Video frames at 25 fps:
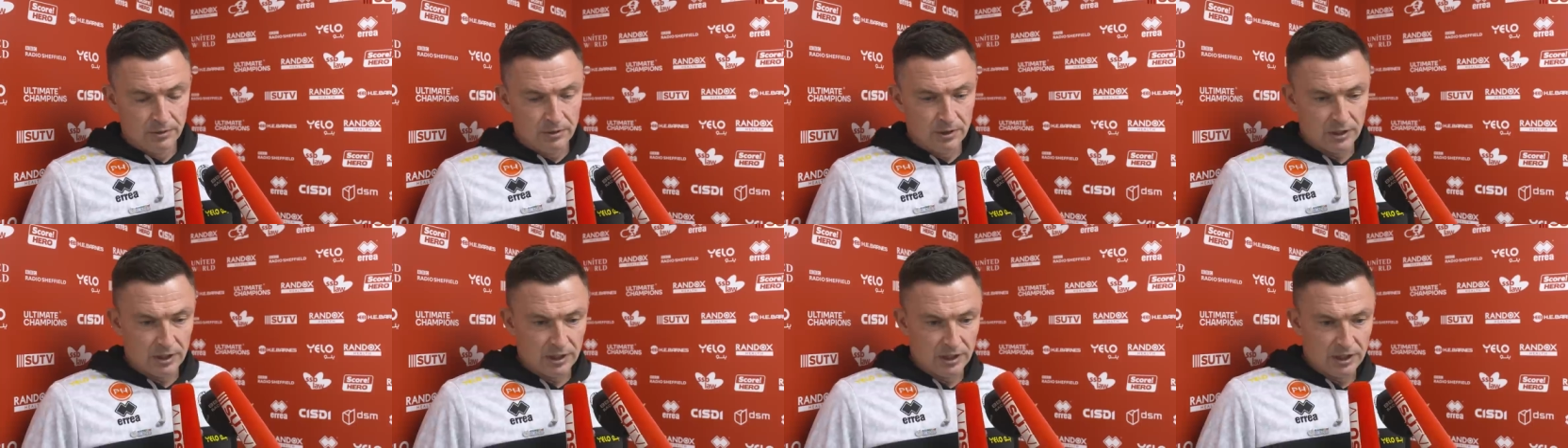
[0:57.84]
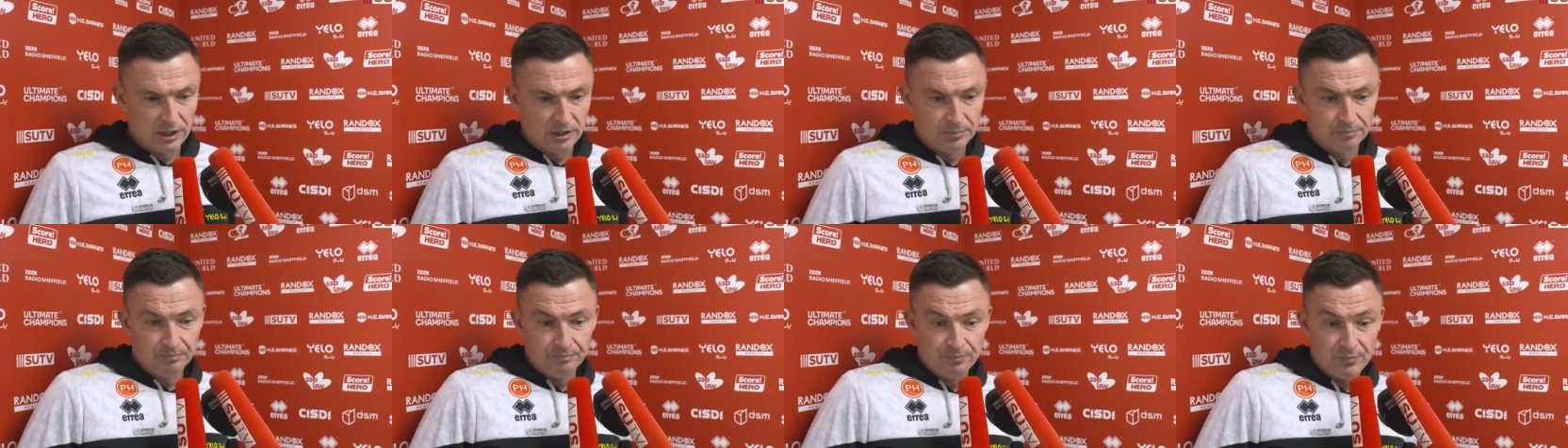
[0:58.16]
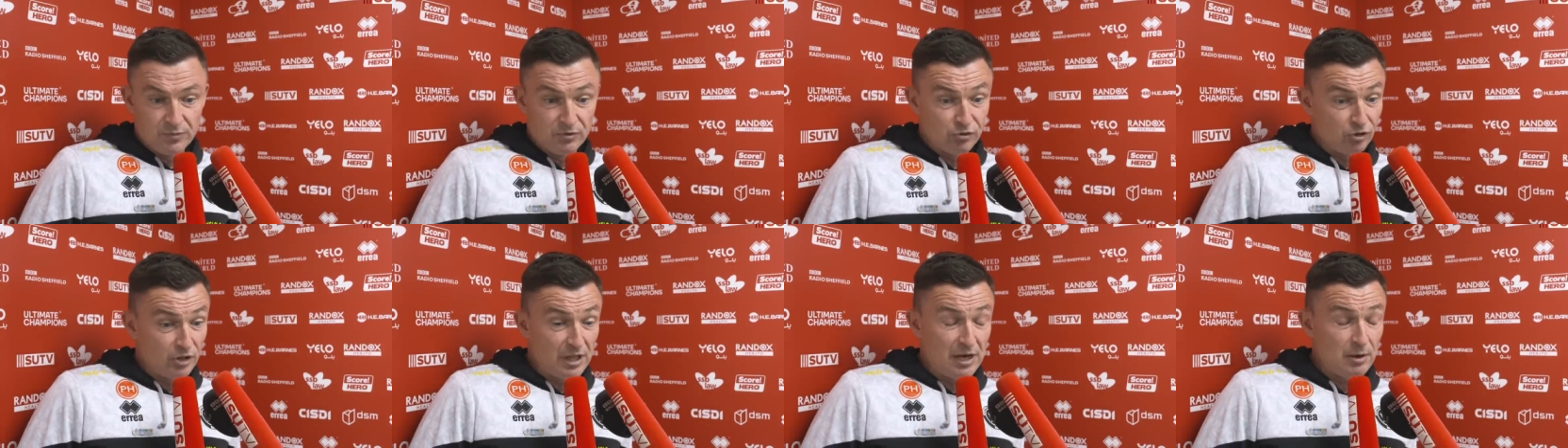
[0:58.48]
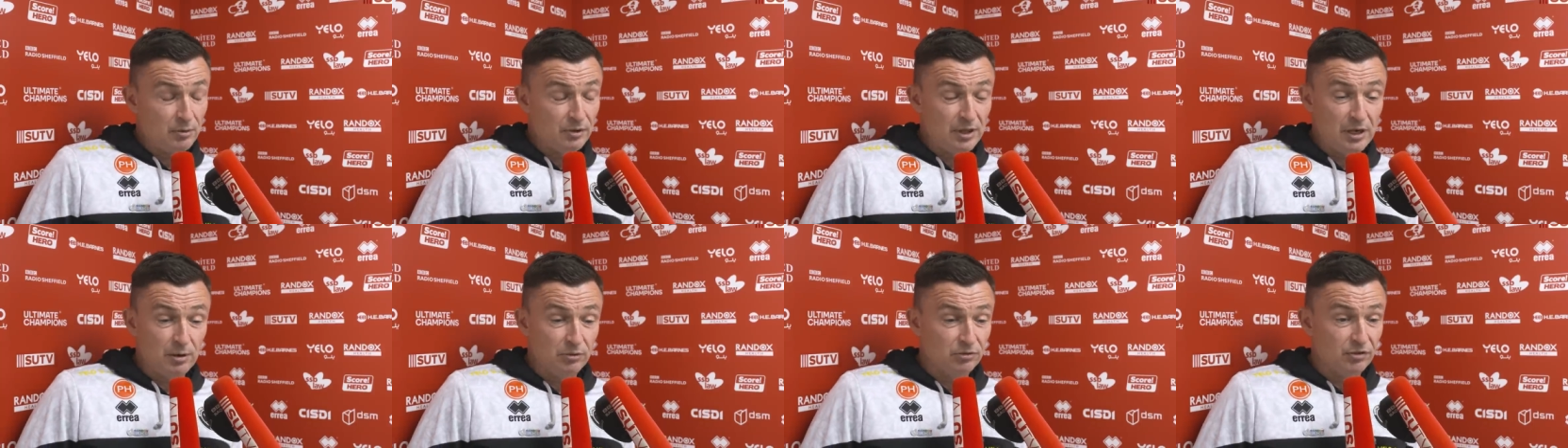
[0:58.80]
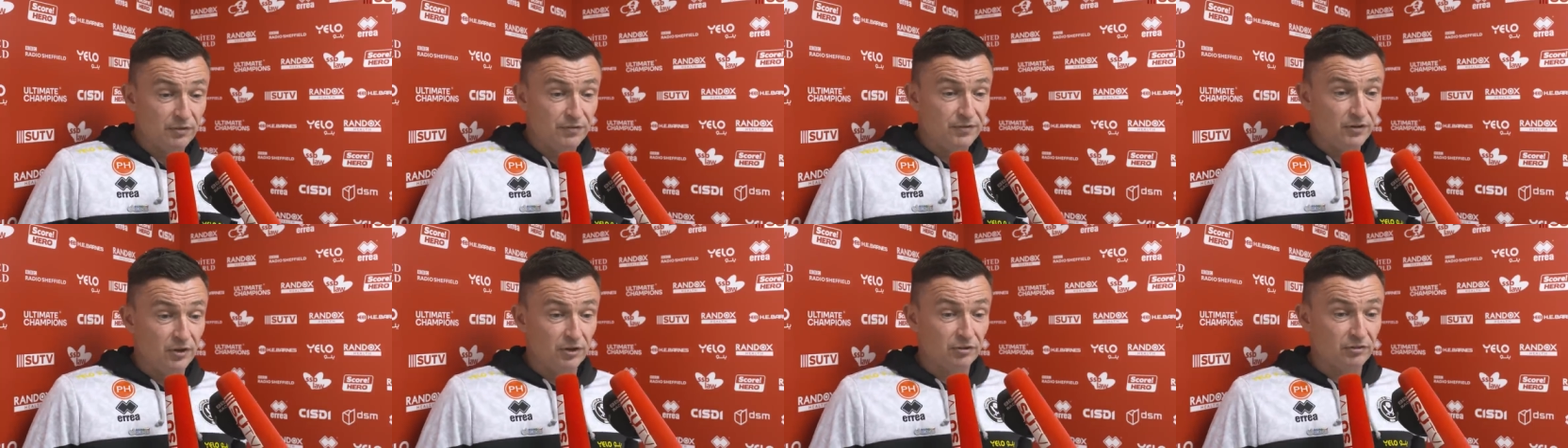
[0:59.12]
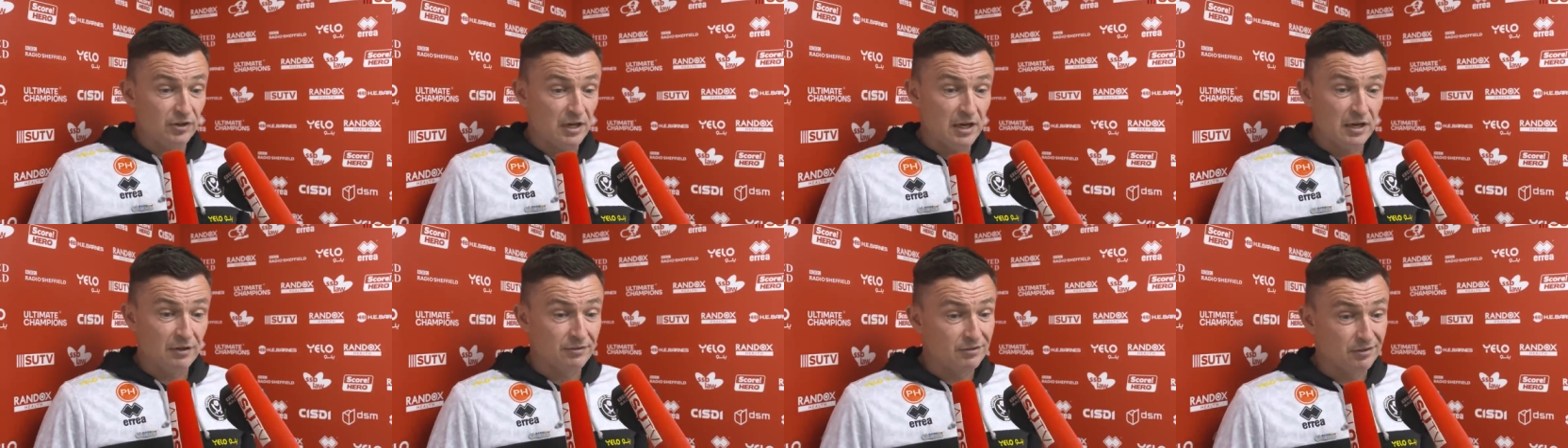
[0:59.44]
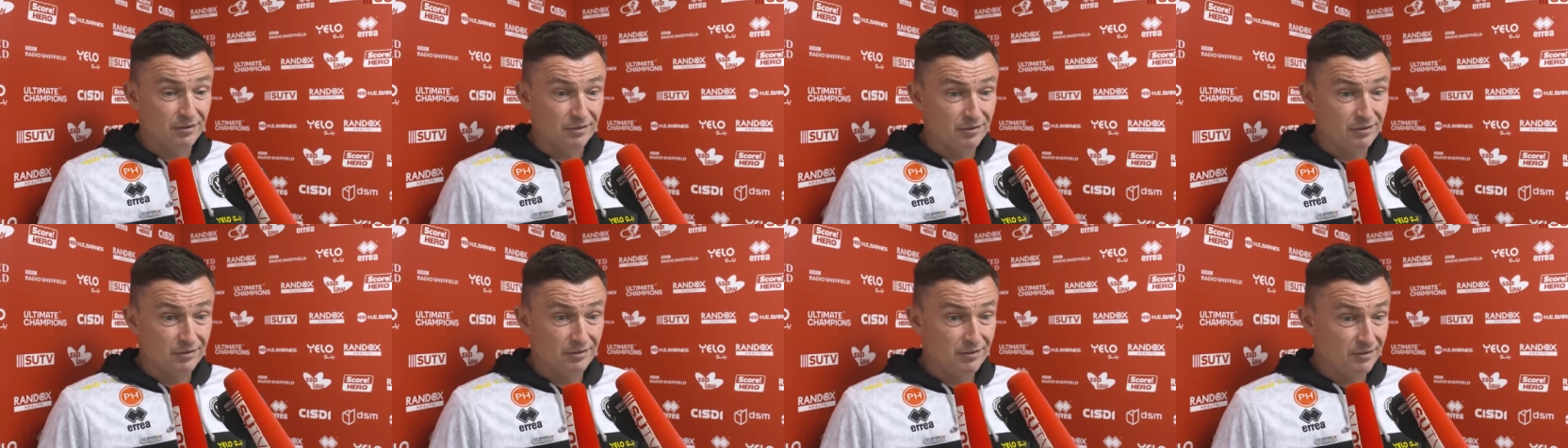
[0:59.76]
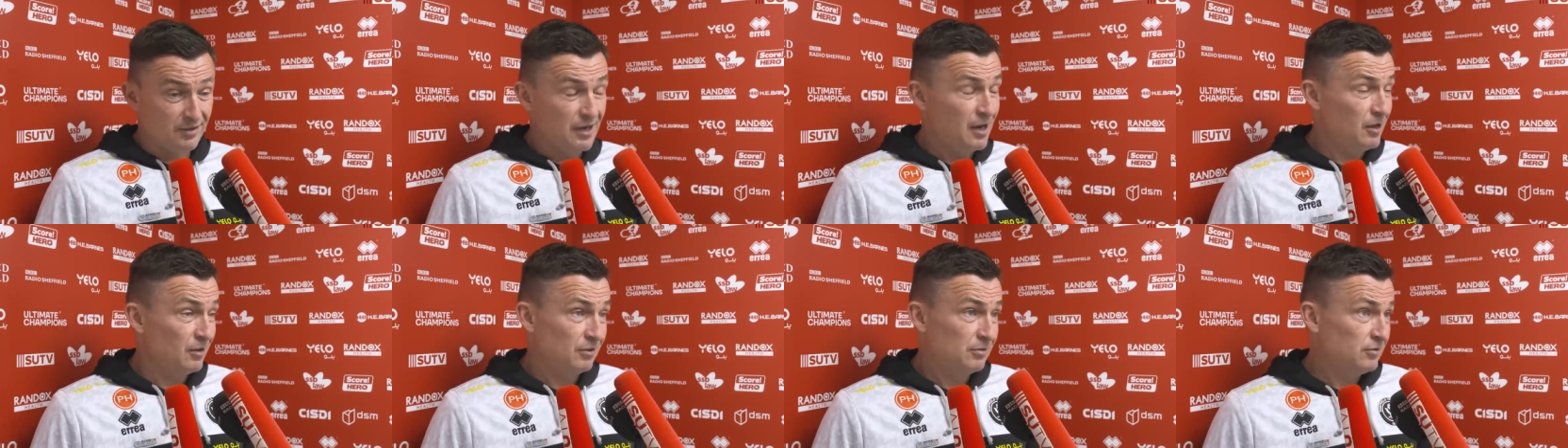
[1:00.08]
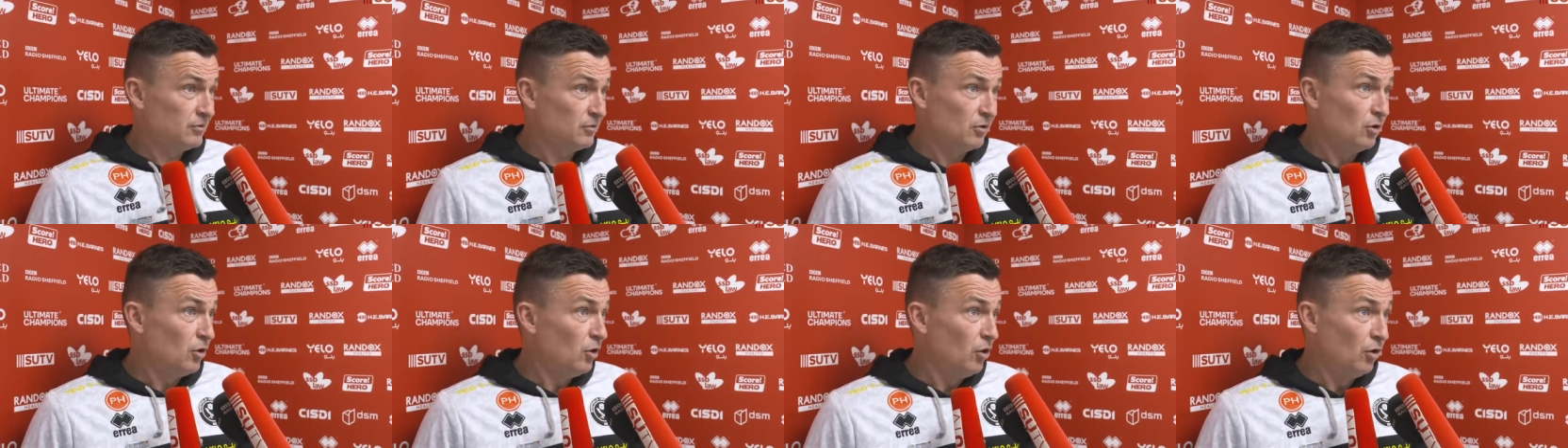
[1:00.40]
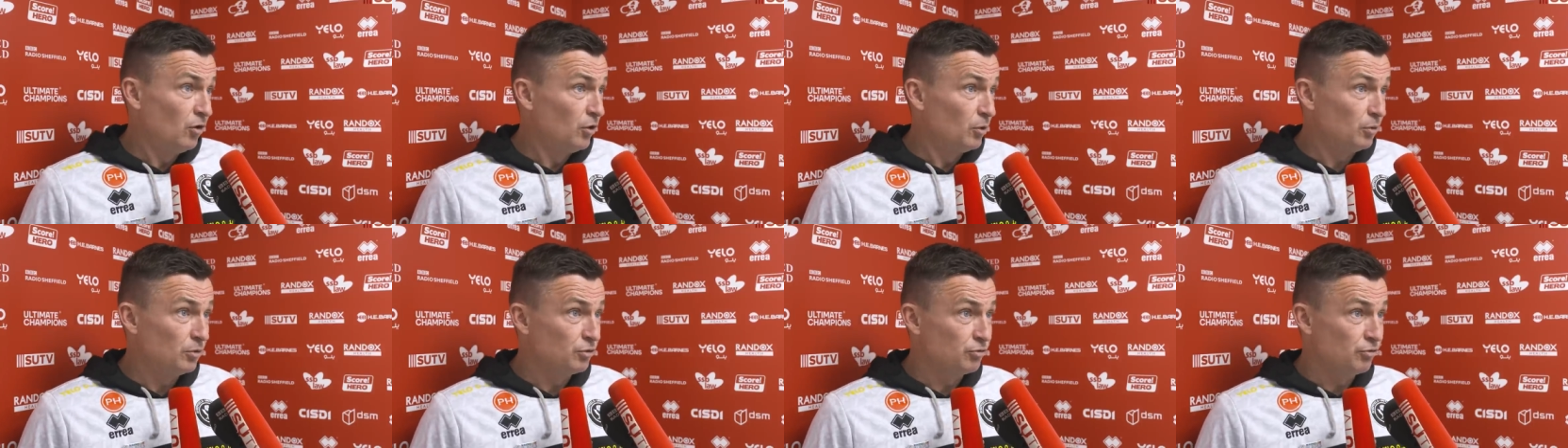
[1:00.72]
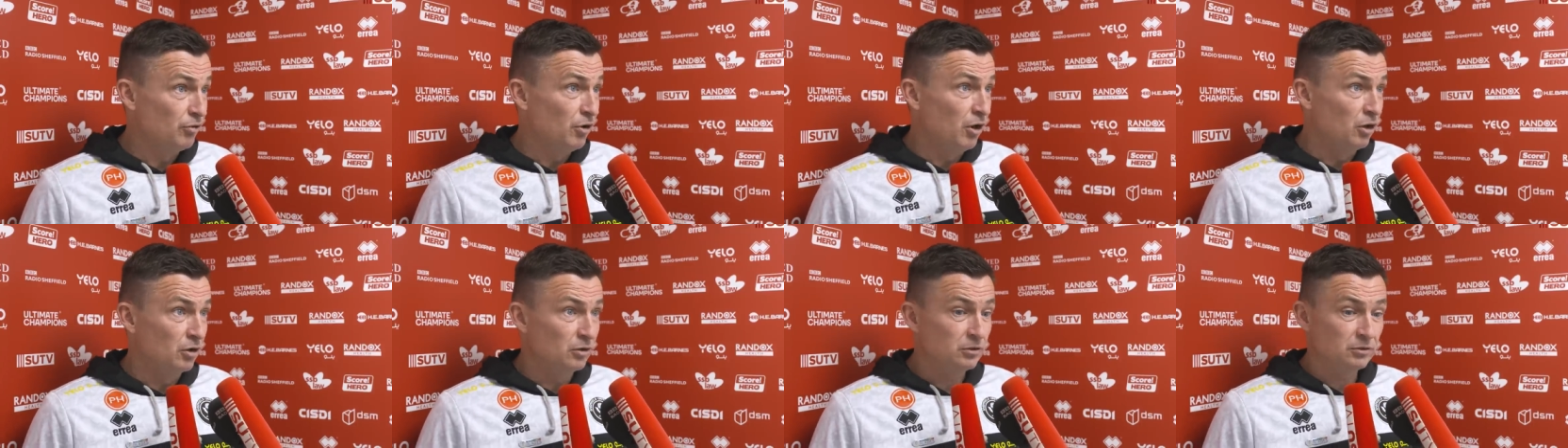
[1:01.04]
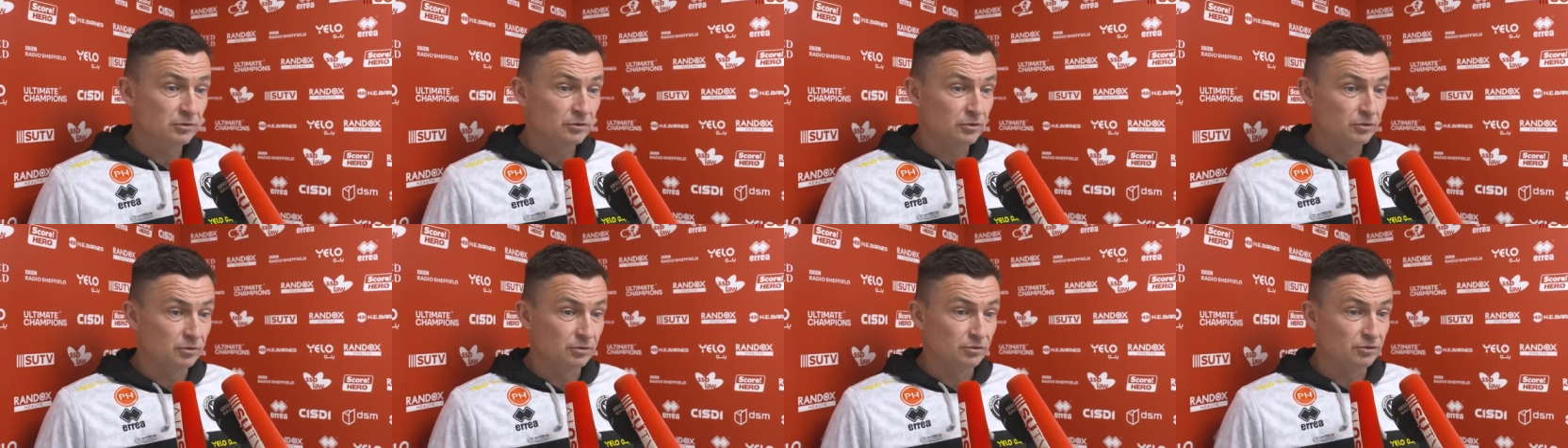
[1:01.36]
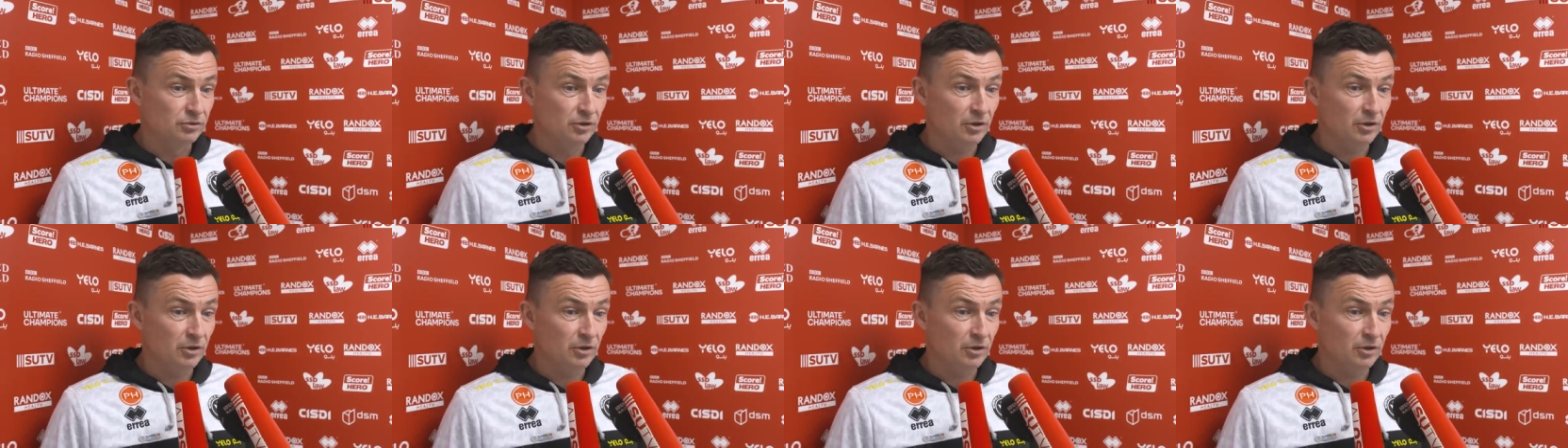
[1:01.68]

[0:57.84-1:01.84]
So that was the first half. So that's all that was wrong. There was